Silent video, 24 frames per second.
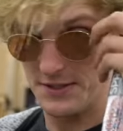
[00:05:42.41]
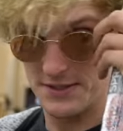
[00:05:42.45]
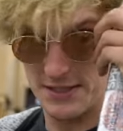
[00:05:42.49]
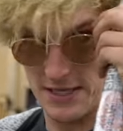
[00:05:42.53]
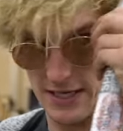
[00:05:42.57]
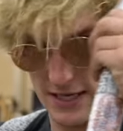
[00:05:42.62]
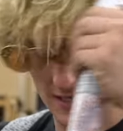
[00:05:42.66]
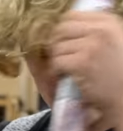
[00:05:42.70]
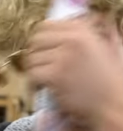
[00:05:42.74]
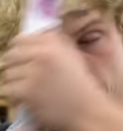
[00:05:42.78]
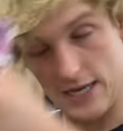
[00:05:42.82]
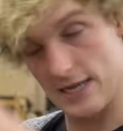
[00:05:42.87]
Just
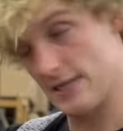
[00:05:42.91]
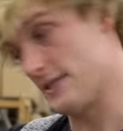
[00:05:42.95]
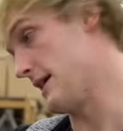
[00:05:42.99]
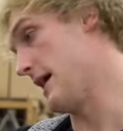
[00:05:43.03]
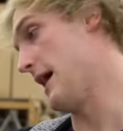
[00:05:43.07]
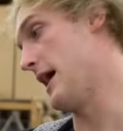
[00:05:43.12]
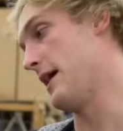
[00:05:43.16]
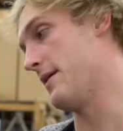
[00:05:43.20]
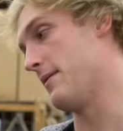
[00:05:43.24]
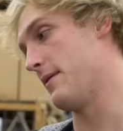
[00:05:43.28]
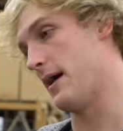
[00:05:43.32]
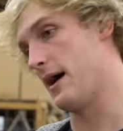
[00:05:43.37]
kidding, guys.
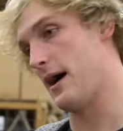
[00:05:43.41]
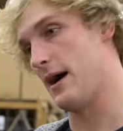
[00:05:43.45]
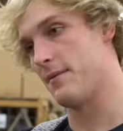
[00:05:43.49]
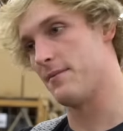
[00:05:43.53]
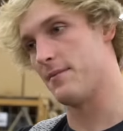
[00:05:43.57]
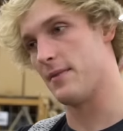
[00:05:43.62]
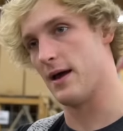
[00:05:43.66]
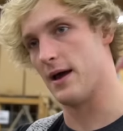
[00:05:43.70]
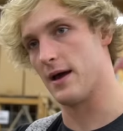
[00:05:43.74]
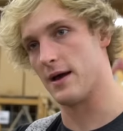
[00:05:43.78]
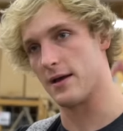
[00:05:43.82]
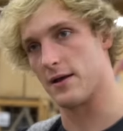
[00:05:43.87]
I'm
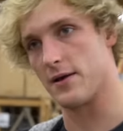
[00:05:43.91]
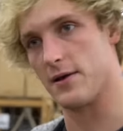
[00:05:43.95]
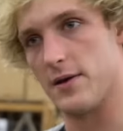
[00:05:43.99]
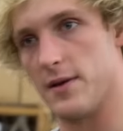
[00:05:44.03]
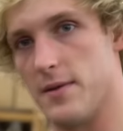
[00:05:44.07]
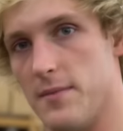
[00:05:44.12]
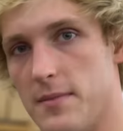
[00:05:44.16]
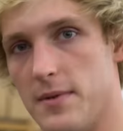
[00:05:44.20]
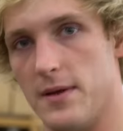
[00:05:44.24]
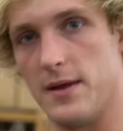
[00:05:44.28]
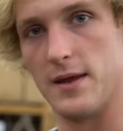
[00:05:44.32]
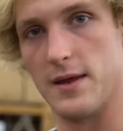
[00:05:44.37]
not good
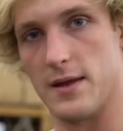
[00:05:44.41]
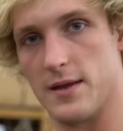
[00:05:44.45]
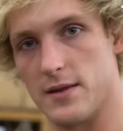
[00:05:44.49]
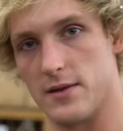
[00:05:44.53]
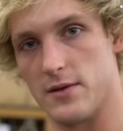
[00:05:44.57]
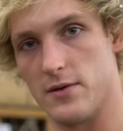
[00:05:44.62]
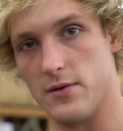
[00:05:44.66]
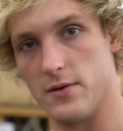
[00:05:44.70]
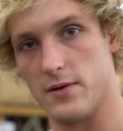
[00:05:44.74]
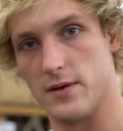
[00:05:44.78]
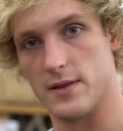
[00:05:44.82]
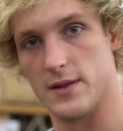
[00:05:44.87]
at
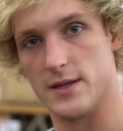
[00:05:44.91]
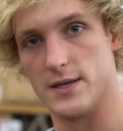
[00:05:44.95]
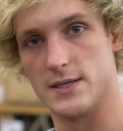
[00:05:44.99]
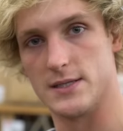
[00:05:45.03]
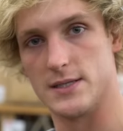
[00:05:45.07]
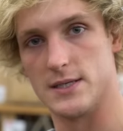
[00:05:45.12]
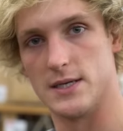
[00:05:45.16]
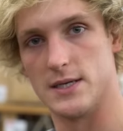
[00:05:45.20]
doing this.